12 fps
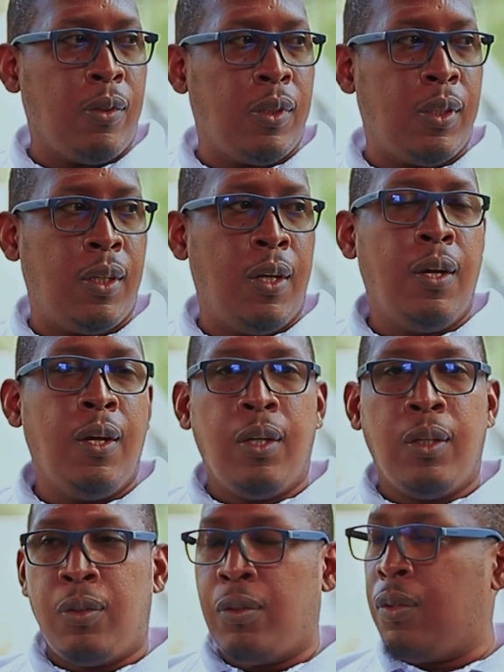use.
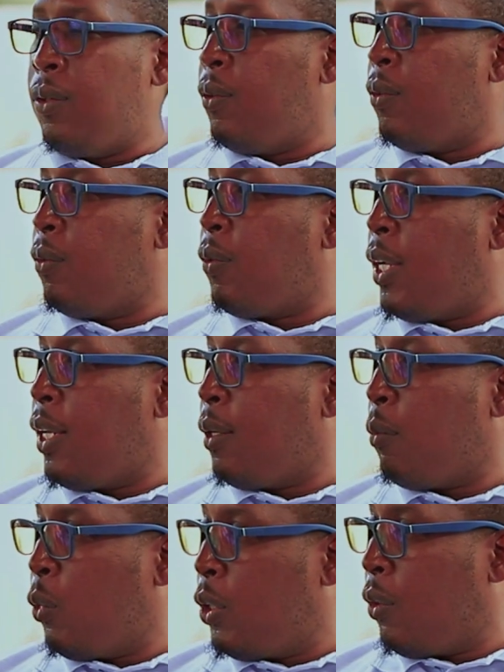So you find
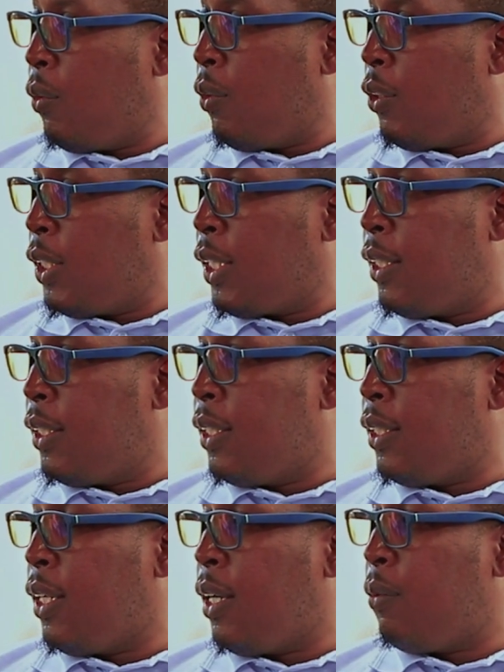that most of those
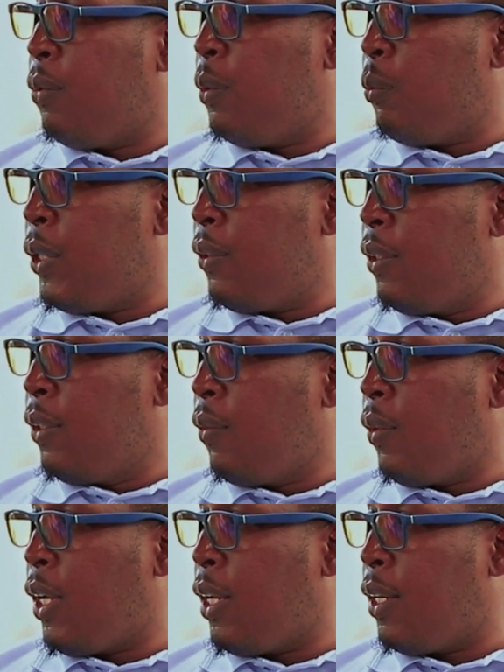cases are female,
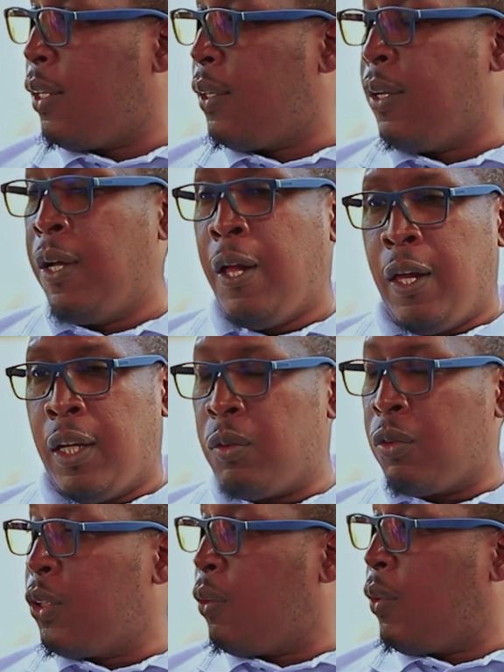and
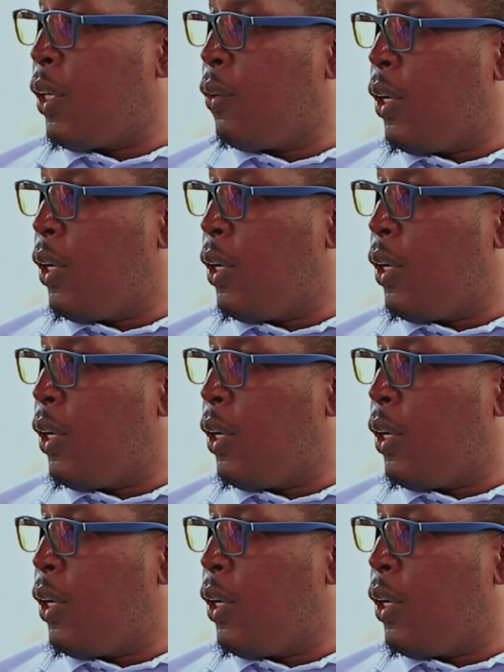it's because of the